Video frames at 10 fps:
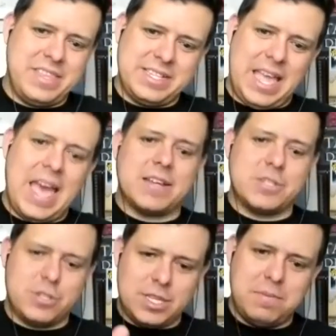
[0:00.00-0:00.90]
this
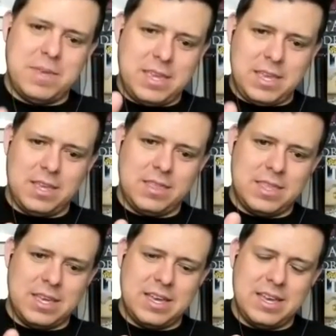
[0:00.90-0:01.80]
actually being
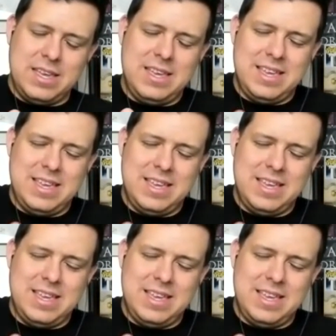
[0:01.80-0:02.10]
the